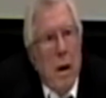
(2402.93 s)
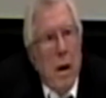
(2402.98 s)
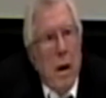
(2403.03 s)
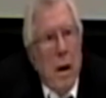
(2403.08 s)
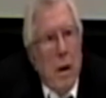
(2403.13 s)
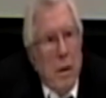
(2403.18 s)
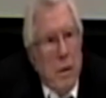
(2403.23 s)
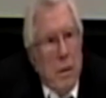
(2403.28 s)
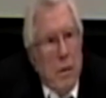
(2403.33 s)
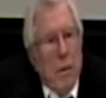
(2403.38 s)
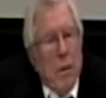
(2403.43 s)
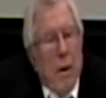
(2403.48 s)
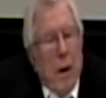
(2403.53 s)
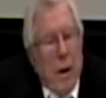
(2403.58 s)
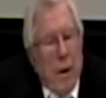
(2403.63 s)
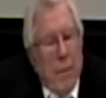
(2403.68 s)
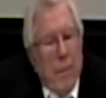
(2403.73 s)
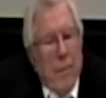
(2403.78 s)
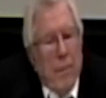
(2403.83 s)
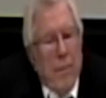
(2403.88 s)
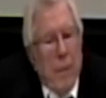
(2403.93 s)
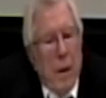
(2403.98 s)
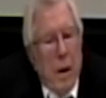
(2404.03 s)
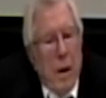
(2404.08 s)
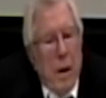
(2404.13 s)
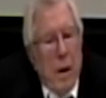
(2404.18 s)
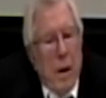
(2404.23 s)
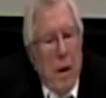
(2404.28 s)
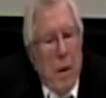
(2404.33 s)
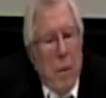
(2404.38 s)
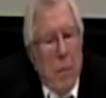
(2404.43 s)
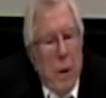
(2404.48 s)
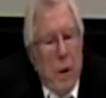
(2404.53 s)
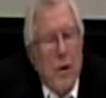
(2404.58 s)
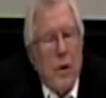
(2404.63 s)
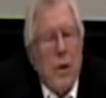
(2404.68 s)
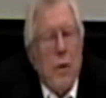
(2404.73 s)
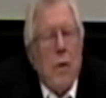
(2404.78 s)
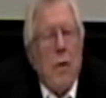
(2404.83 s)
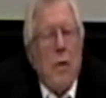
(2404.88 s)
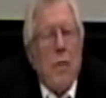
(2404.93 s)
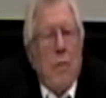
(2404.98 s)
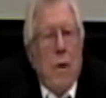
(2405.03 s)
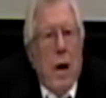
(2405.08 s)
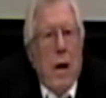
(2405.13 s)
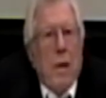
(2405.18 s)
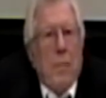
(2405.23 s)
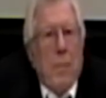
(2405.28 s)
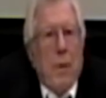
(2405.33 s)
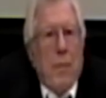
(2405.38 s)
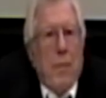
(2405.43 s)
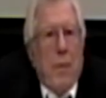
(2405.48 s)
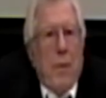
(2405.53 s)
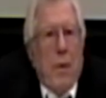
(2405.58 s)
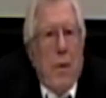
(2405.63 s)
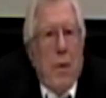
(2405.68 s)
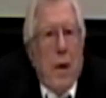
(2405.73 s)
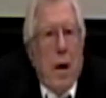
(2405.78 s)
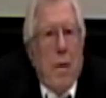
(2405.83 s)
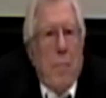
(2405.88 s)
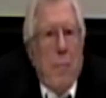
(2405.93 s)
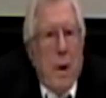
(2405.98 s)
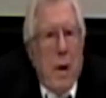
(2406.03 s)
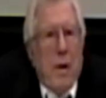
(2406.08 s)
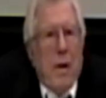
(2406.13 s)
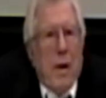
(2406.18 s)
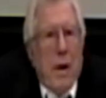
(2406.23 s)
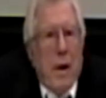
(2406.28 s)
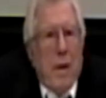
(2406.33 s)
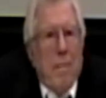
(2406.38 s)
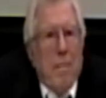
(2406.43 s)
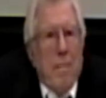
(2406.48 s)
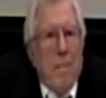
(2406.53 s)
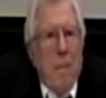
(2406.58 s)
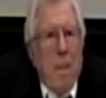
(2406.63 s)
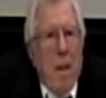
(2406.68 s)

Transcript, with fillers: and so on. We stood right before that building